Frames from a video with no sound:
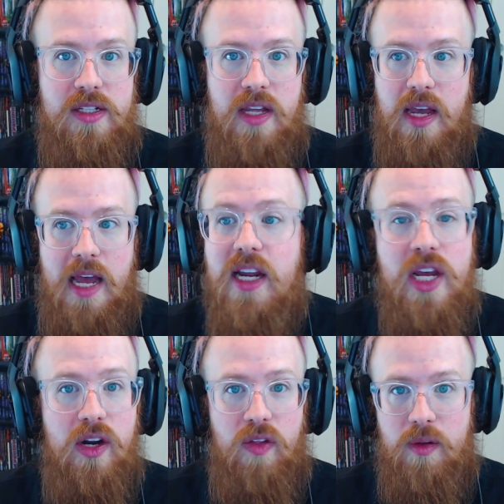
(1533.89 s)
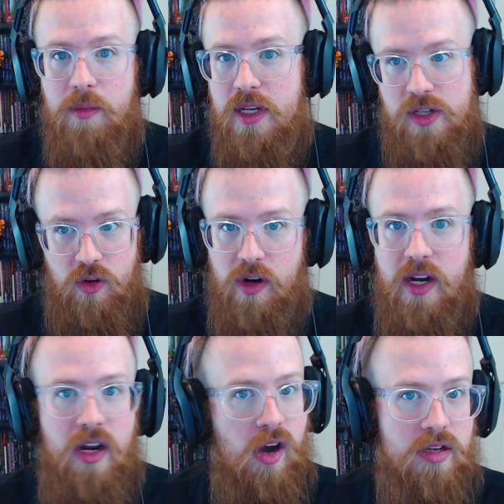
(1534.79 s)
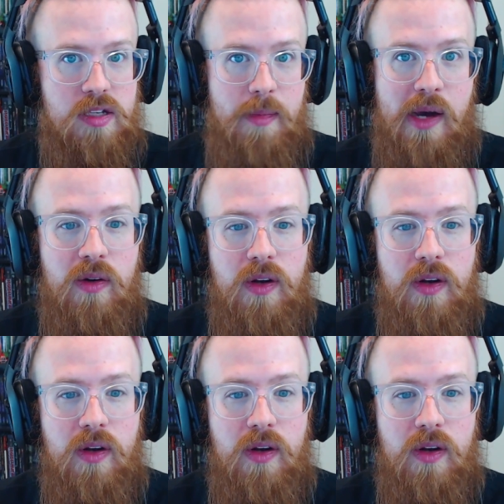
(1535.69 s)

Any hit on them is a crit and knocks them out.